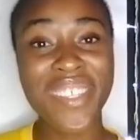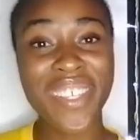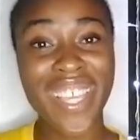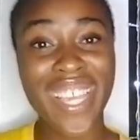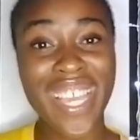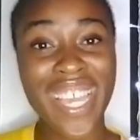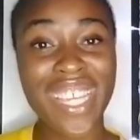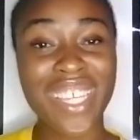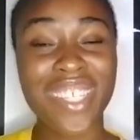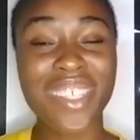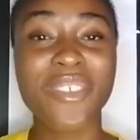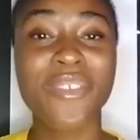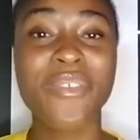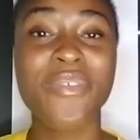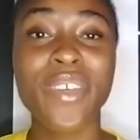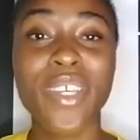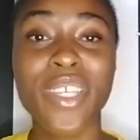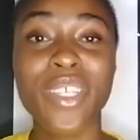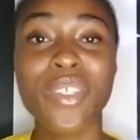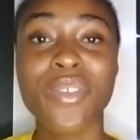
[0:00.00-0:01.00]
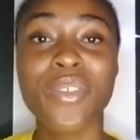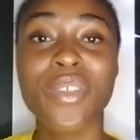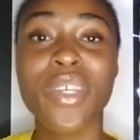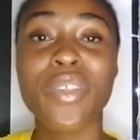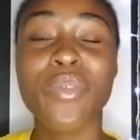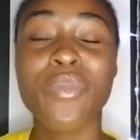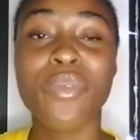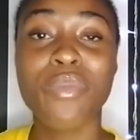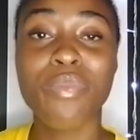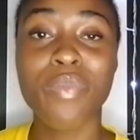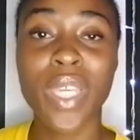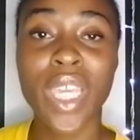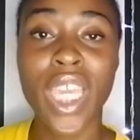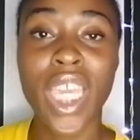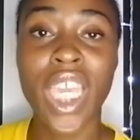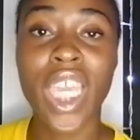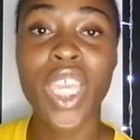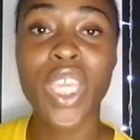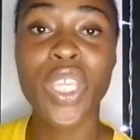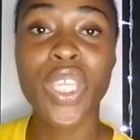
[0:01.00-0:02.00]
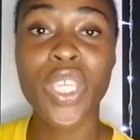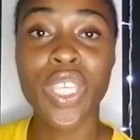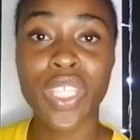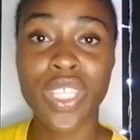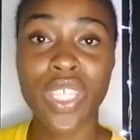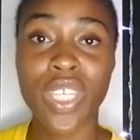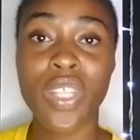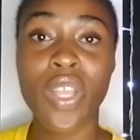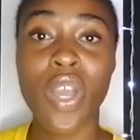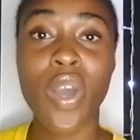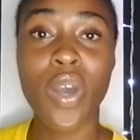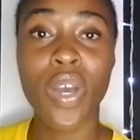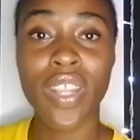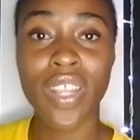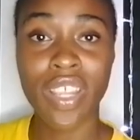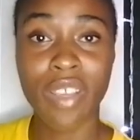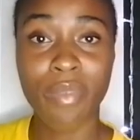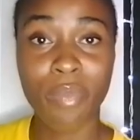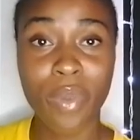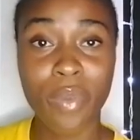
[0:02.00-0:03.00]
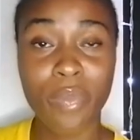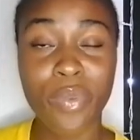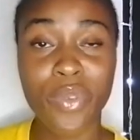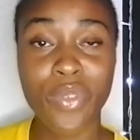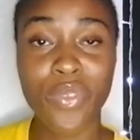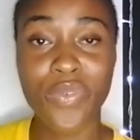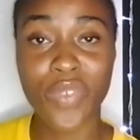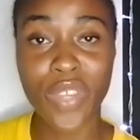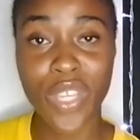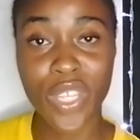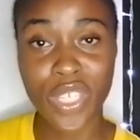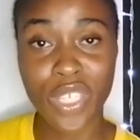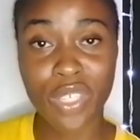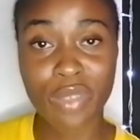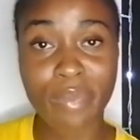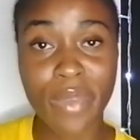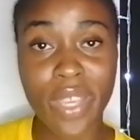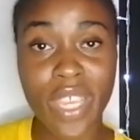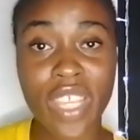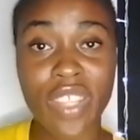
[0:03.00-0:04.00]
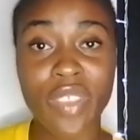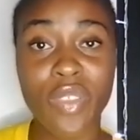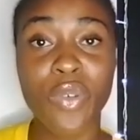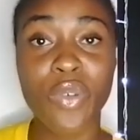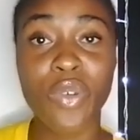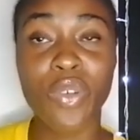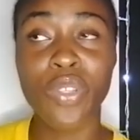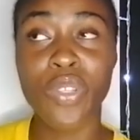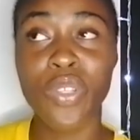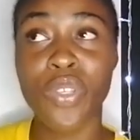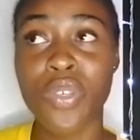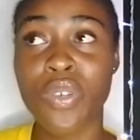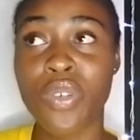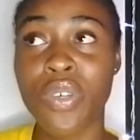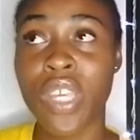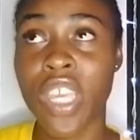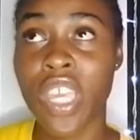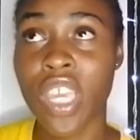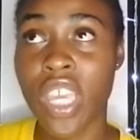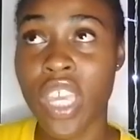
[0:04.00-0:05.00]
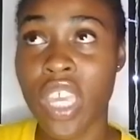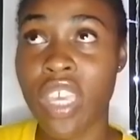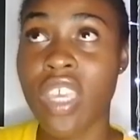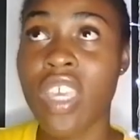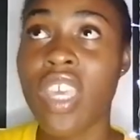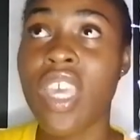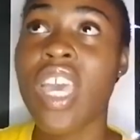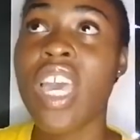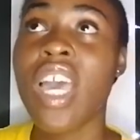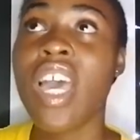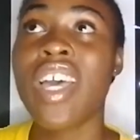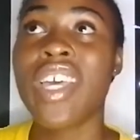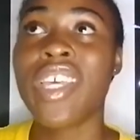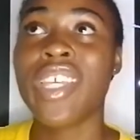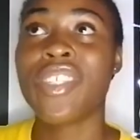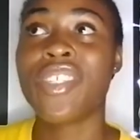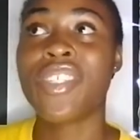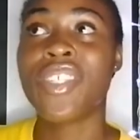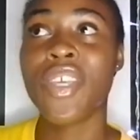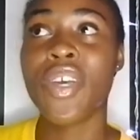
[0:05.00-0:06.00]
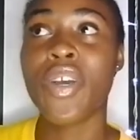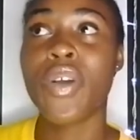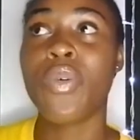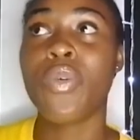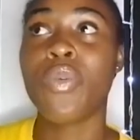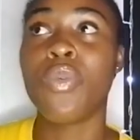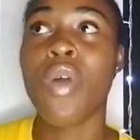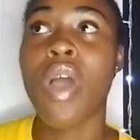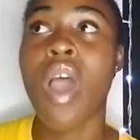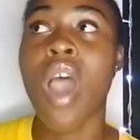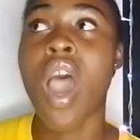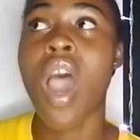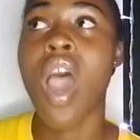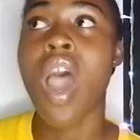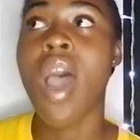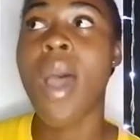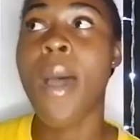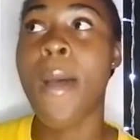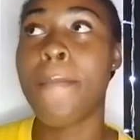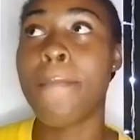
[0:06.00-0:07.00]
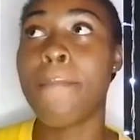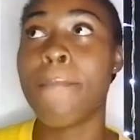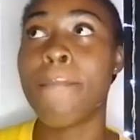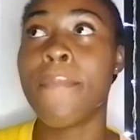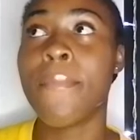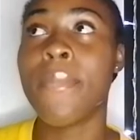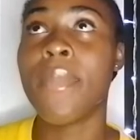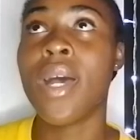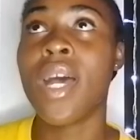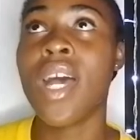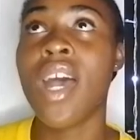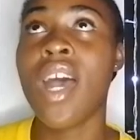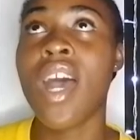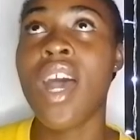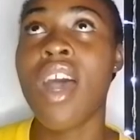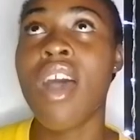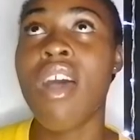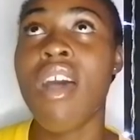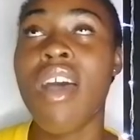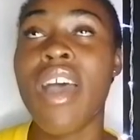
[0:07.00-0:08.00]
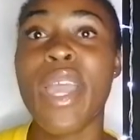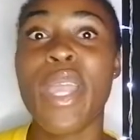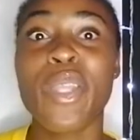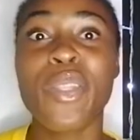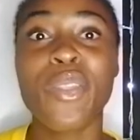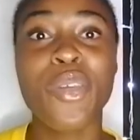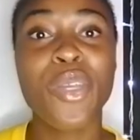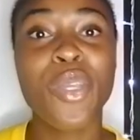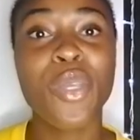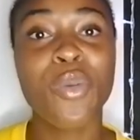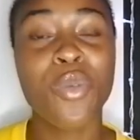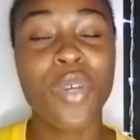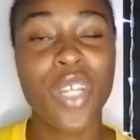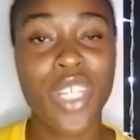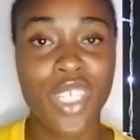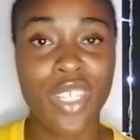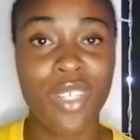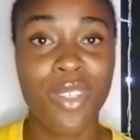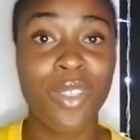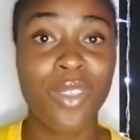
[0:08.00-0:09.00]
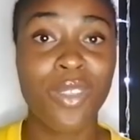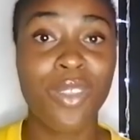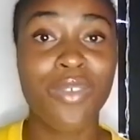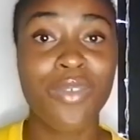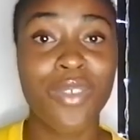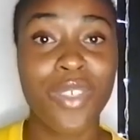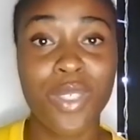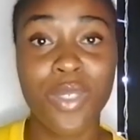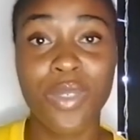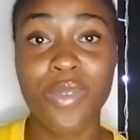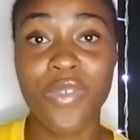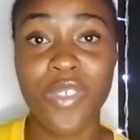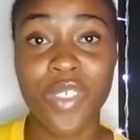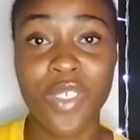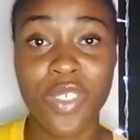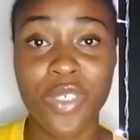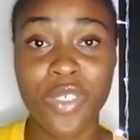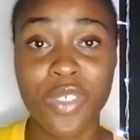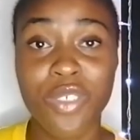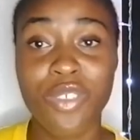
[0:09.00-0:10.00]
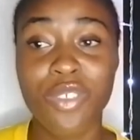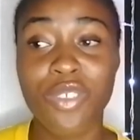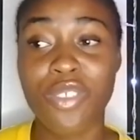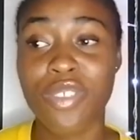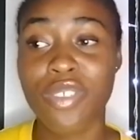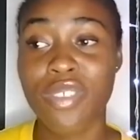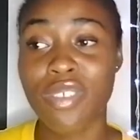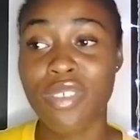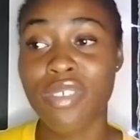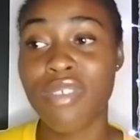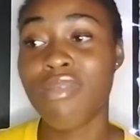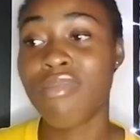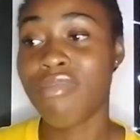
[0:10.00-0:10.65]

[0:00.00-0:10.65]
So guys, the first one will be using other people's regimen on your hair. So I know you watch a lot of YouTube videos.